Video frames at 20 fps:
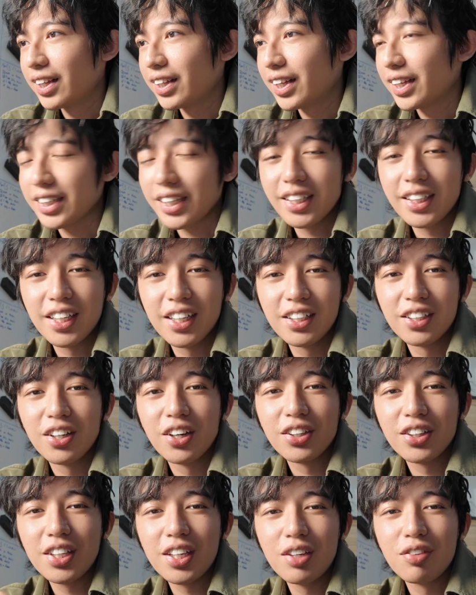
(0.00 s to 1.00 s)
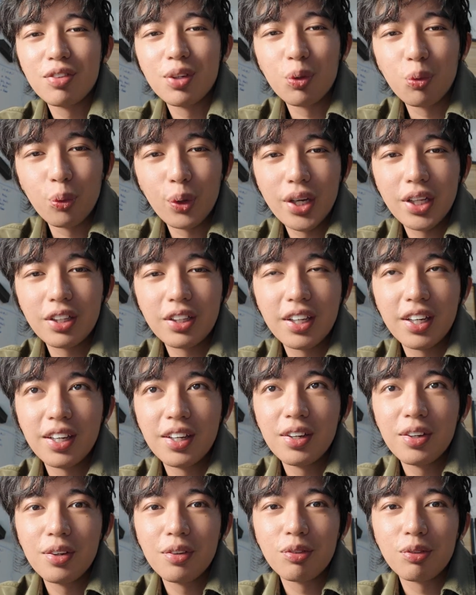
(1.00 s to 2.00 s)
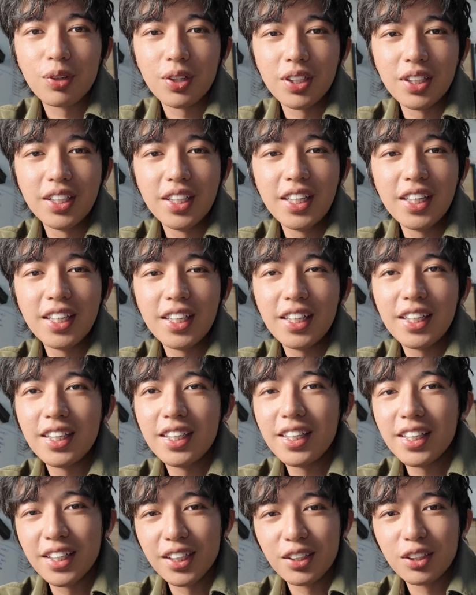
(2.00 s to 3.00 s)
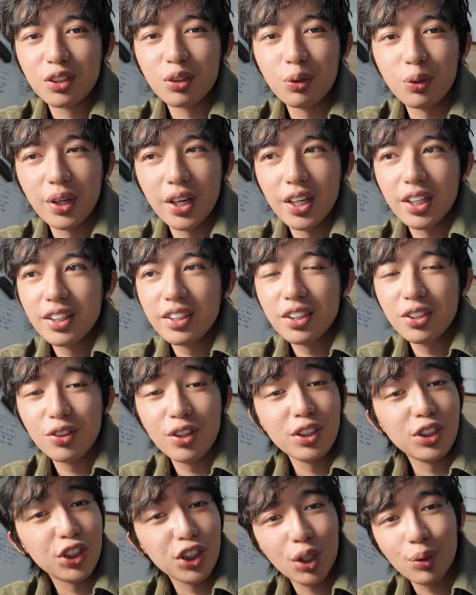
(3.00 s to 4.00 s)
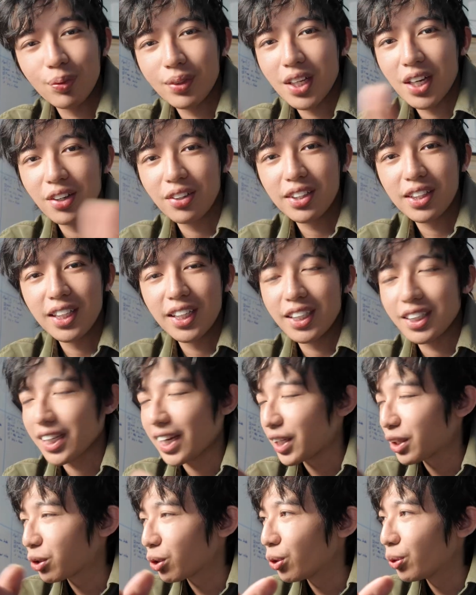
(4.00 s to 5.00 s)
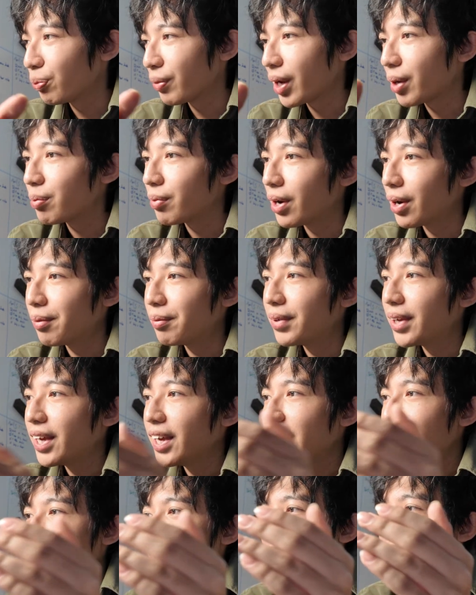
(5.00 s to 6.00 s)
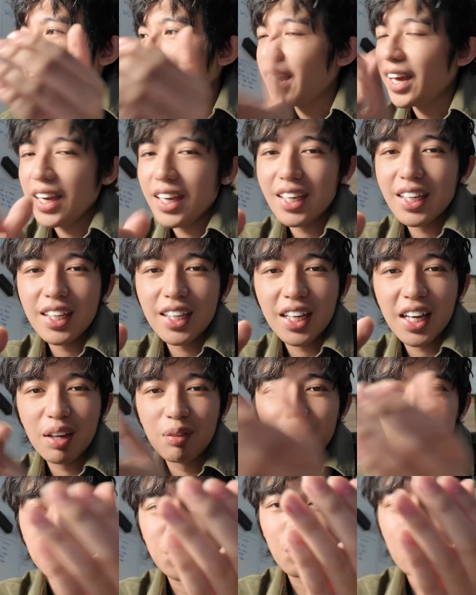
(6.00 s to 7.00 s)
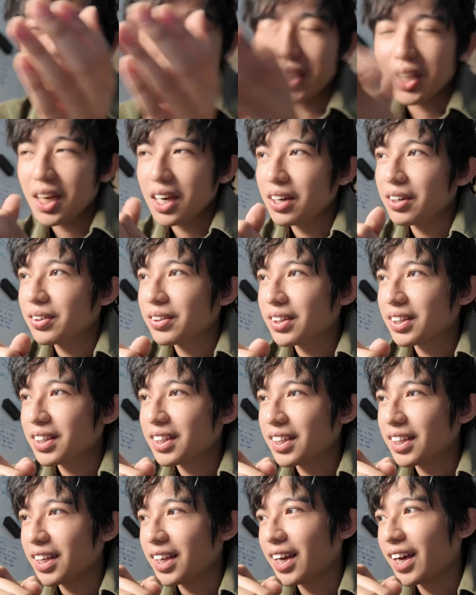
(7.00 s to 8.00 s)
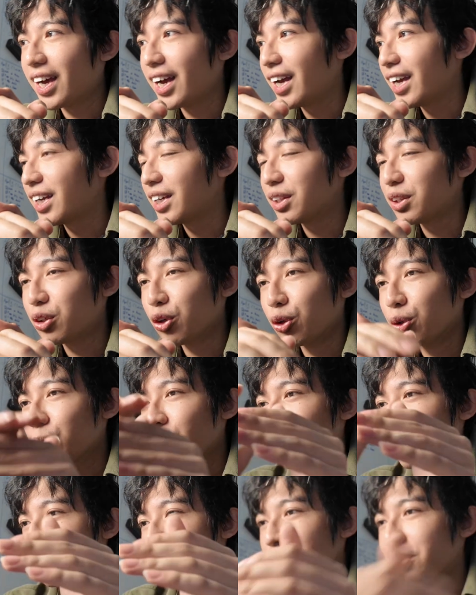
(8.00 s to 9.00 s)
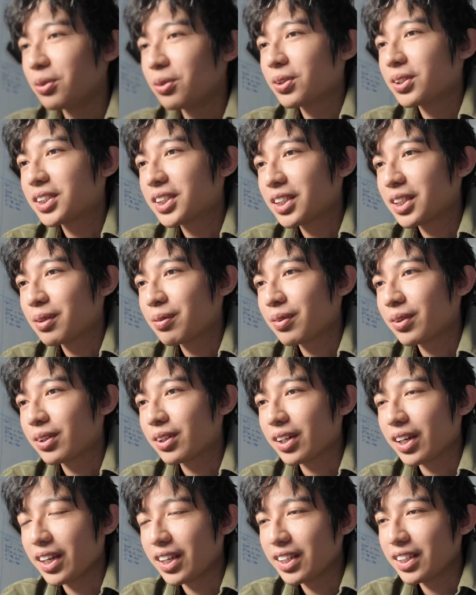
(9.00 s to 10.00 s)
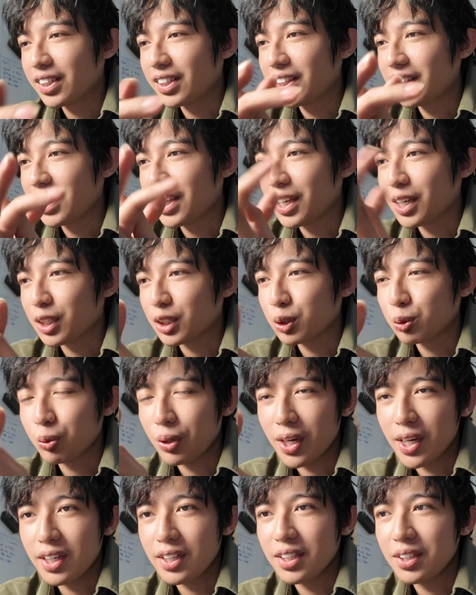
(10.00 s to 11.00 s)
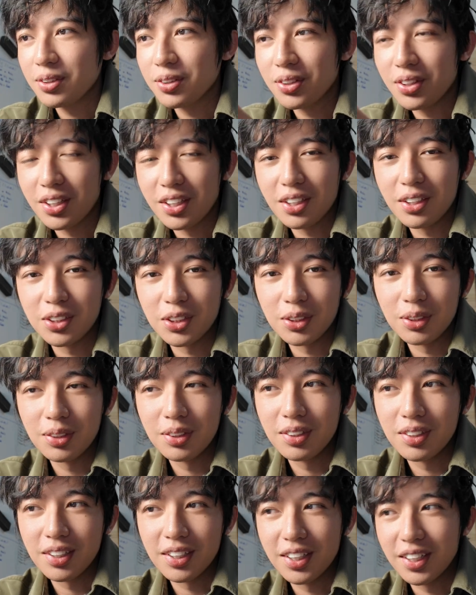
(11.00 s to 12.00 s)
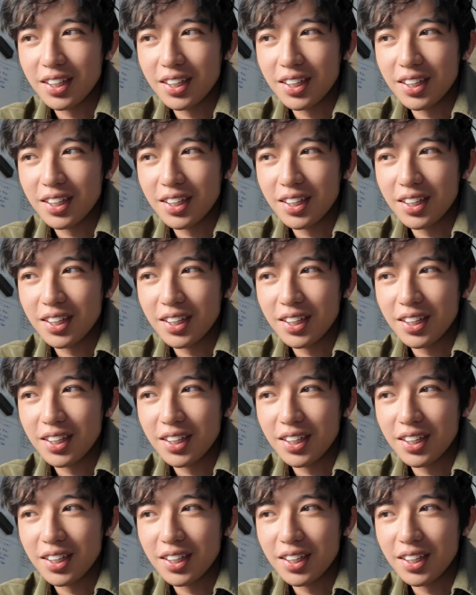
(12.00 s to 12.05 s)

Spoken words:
Like I did not even wait for the year to end. I dropped out. Like I told my mom, "Hey, I'm dropping out. I don't want to do this anymore, and here's why you think you should